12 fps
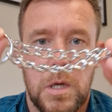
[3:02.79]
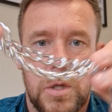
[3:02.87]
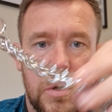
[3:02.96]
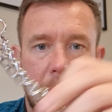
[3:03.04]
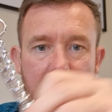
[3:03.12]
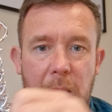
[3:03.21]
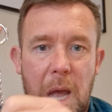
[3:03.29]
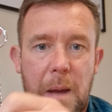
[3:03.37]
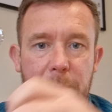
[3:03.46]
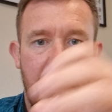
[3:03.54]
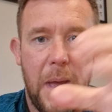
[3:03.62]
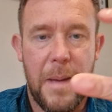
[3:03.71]
You can get
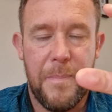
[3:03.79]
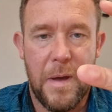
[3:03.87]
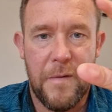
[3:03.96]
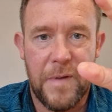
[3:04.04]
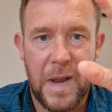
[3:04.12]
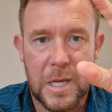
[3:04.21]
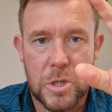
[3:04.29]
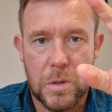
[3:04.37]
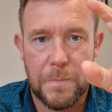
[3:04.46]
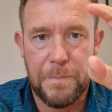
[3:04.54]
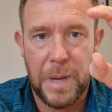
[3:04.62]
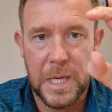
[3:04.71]
a bit of an
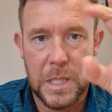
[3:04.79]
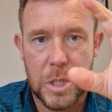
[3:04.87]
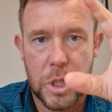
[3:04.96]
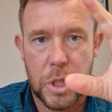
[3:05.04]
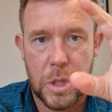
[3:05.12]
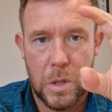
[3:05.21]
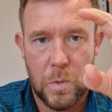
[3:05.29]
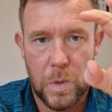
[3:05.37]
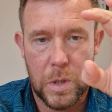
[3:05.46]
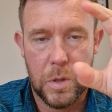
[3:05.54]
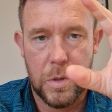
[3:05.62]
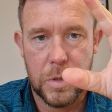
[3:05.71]
extra pinch
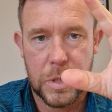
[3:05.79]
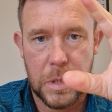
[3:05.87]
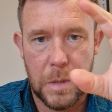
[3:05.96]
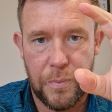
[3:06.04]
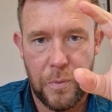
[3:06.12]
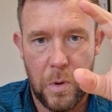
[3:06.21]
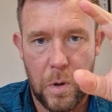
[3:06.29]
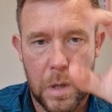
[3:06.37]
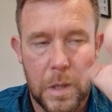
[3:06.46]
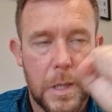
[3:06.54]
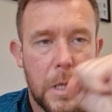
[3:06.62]
when you're using the prong.